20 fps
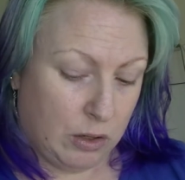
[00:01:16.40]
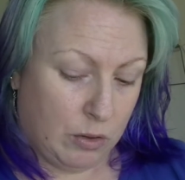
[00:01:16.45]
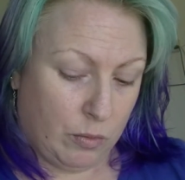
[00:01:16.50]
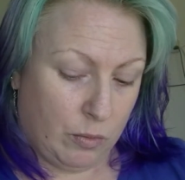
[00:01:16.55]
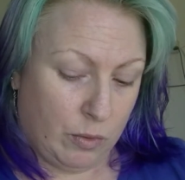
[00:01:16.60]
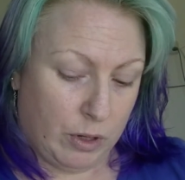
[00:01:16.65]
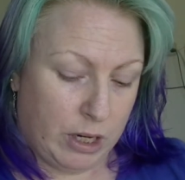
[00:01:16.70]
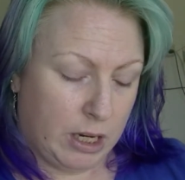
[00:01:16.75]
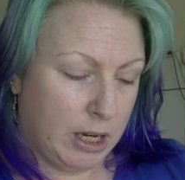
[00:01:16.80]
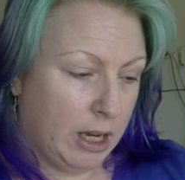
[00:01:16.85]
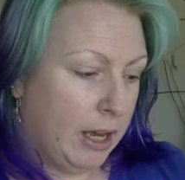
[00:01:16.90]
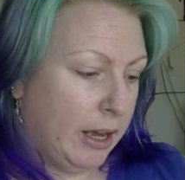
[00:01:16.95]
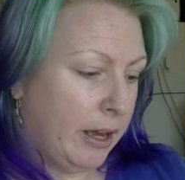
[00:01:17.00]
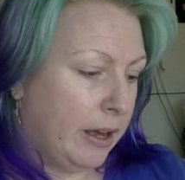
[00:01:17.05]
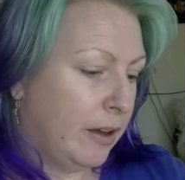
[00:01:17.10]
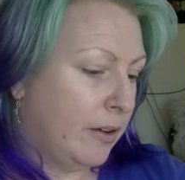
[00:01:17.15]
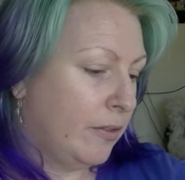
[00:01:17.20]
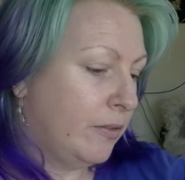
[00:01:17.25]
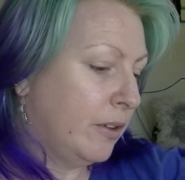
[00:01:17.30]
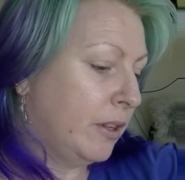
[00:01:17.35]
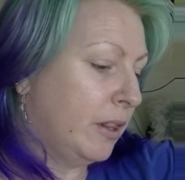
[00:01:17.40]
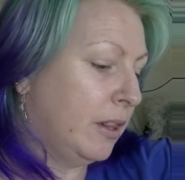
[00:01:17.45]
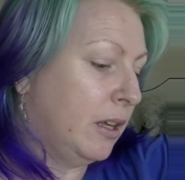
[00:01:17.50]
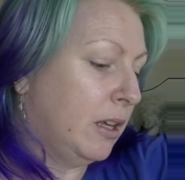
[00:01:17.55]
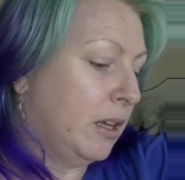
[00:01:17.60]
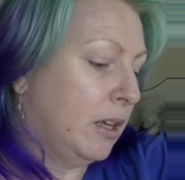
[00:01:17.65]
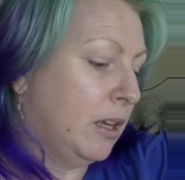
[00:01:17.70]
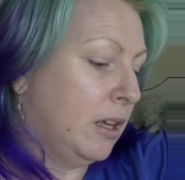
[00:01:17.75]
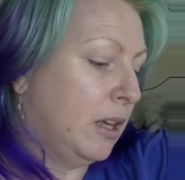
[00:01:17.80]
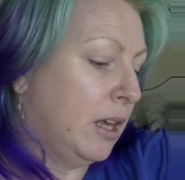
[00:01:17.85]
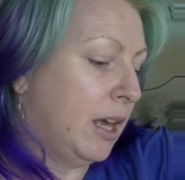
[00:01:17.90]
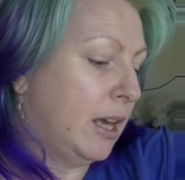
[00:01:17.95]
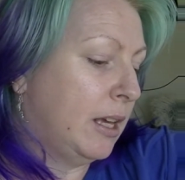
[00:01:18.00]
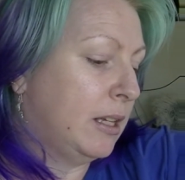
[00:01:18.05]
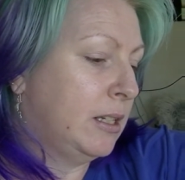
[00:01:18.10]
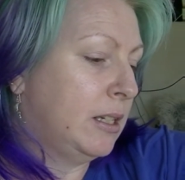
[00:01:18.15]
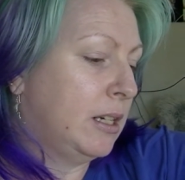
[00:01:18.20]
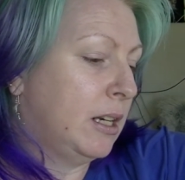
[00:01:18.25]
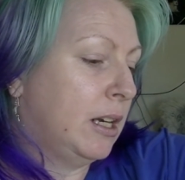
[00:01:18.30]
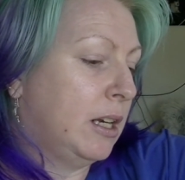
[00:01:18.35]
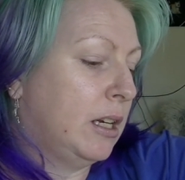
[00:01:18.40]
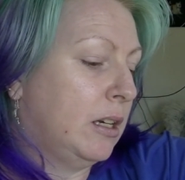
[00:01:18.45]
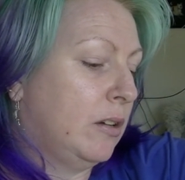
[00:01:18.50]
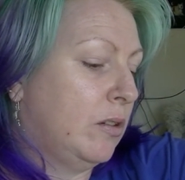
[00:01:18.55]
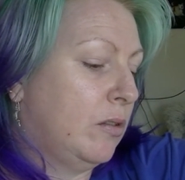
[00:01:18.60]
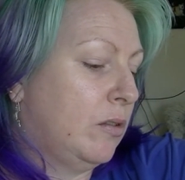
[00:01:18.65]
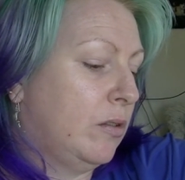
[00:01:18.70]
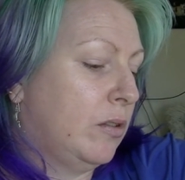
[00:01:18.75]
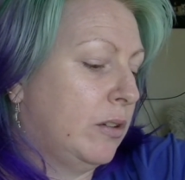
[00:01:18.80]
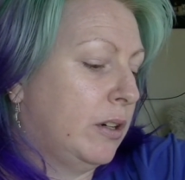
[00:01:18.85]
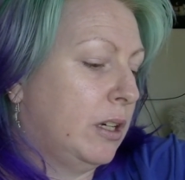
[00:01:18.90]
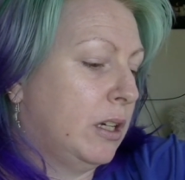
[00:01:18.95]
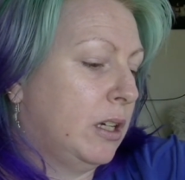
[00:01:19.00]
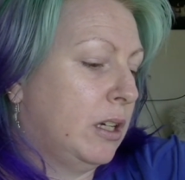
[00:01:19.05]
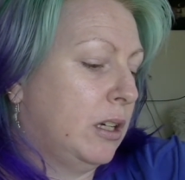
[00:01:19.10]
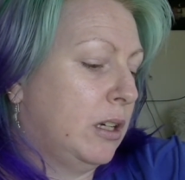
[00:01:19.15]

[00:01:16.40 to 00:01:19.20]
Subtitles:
We have the Estee Lauder